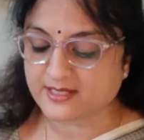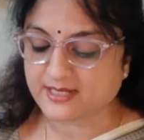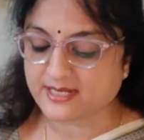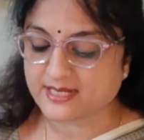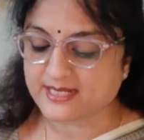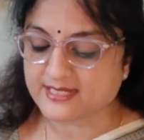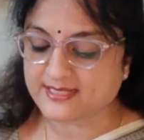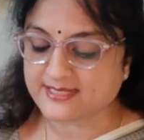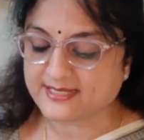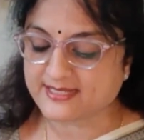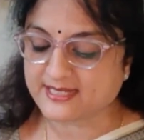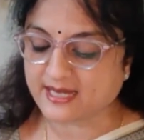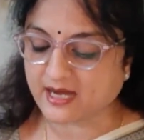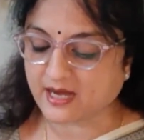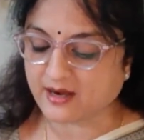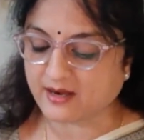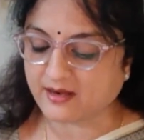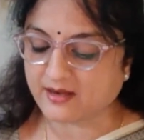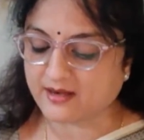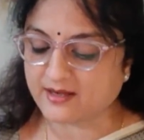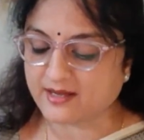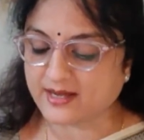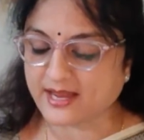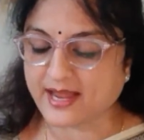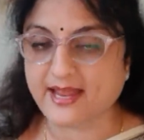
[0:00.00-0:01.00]
is
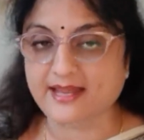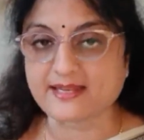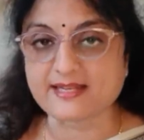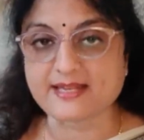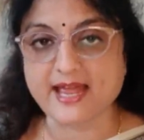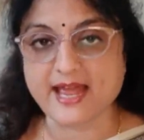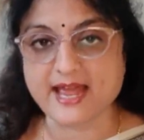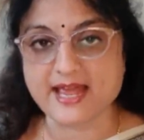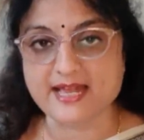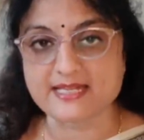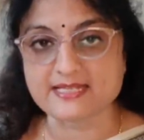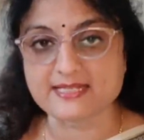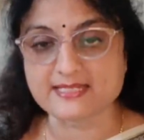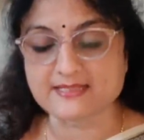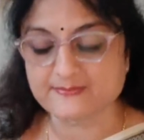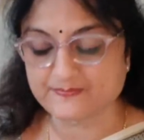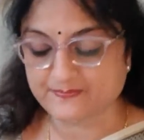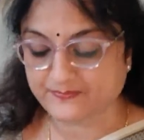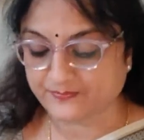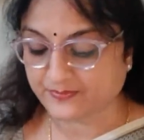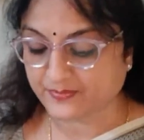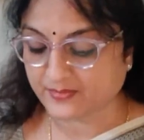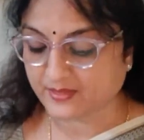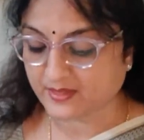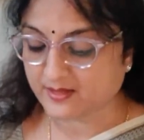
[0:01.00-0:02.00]
dark and has
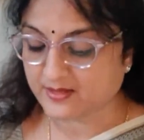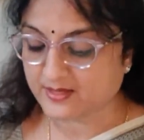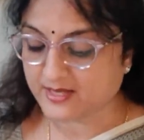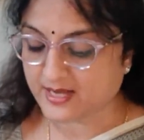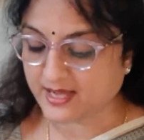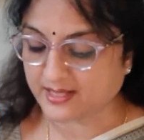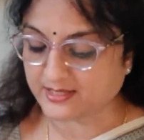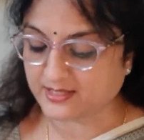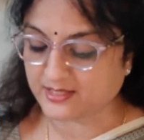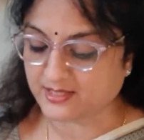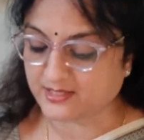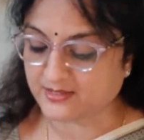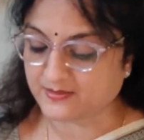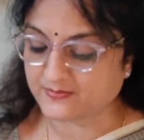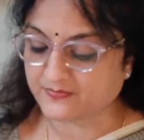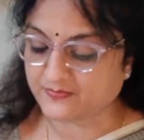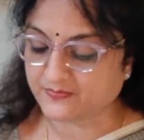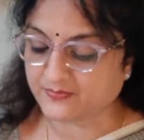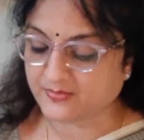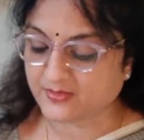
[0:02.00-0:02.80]
night.